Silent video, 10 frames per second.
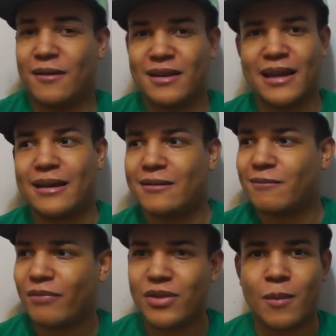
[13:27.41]
like
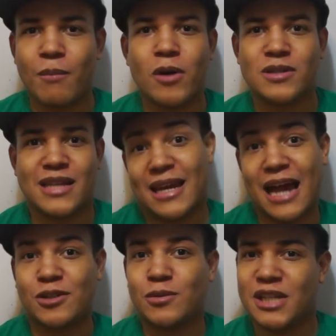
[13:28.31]
the most like
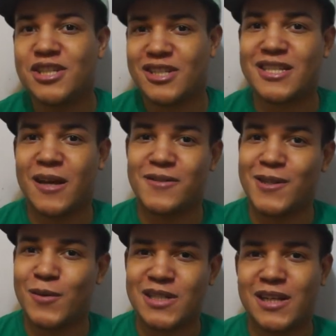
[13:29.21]
actual ninja stuff
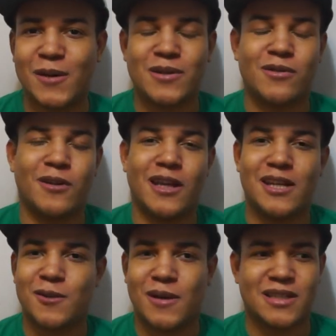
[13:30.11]
still, which I thought was really
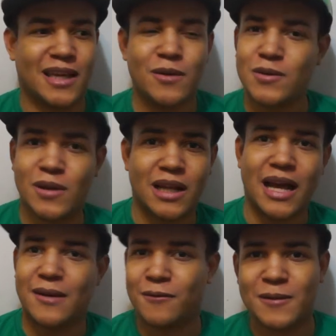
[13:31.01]
interesting. Like he was doing a
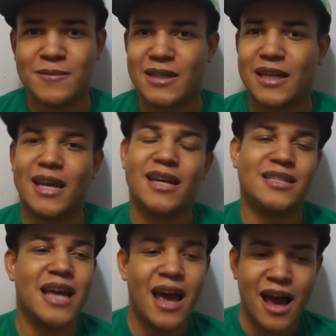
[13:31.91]
lot of flips and
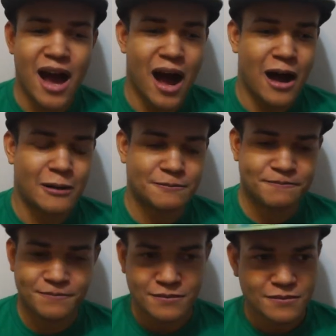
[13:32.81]
kicks. Um,
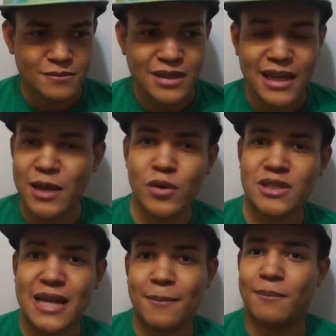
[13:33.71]
he
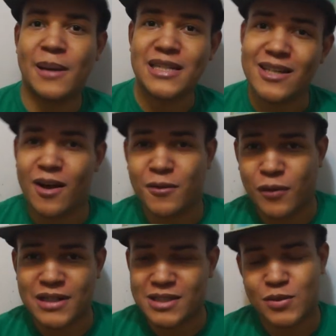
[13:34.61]
was like mixing all the
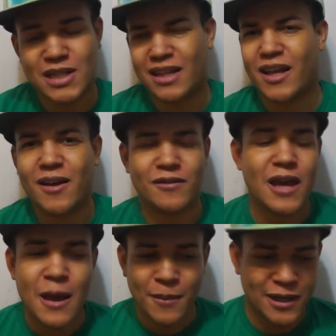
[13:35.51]
phrases, which I loved.
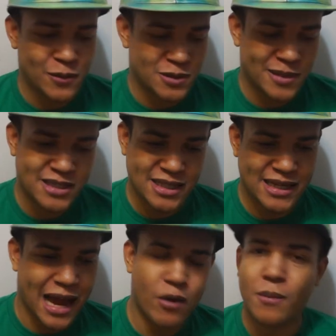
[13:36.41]
But he was mixing
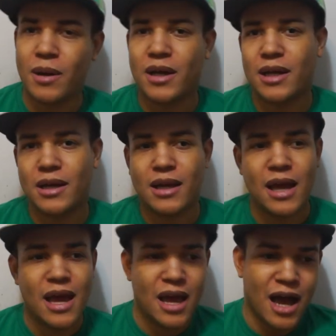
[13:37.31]
Cowabunga,
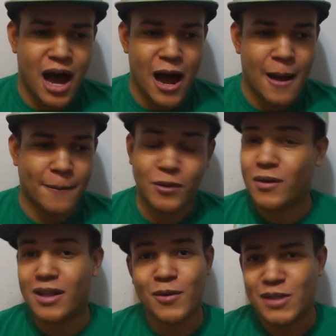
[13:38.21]
um,
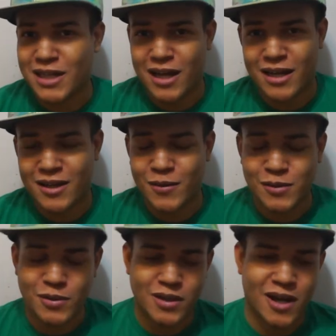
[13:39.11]
Goongala, which I, I, thought
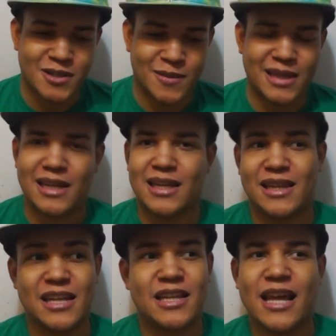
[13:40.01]
was really awesome that they did.
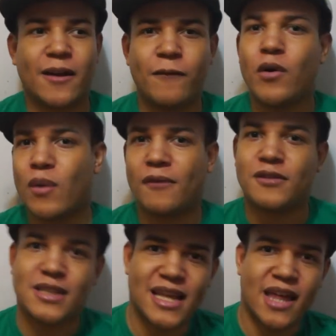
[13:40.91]
They did like a full
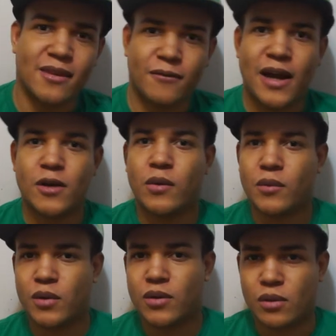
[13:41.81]
reference to that in the final
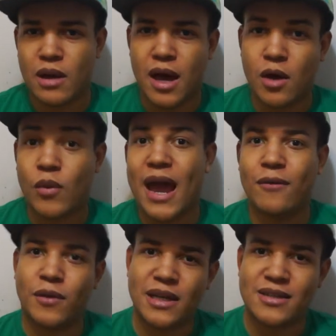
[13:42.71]
one with uh,
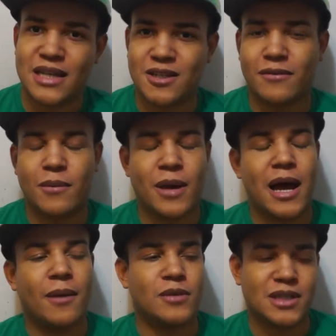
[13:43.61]
Raph when he sets off the
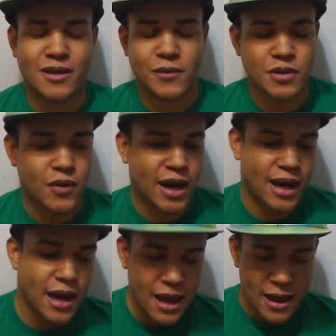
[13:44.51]
bomb, which I thought was
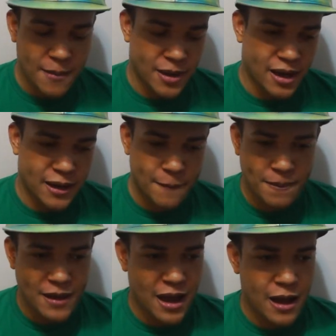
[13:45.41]
great.
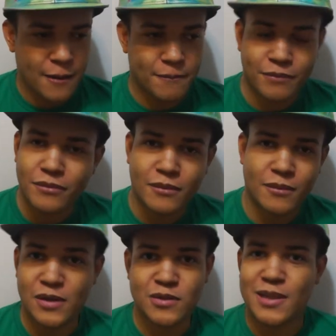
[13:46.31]
But um,
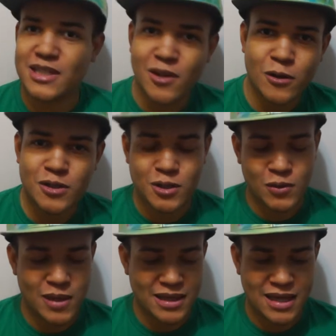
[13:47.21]
but he was mixing those
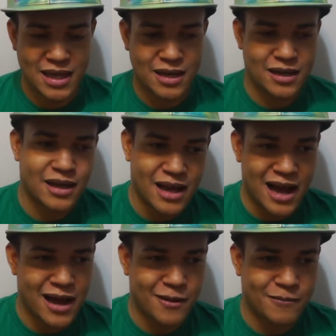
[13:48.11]
two, and then
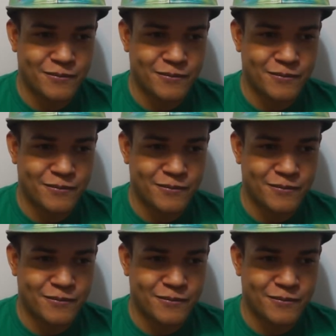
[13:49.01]
um,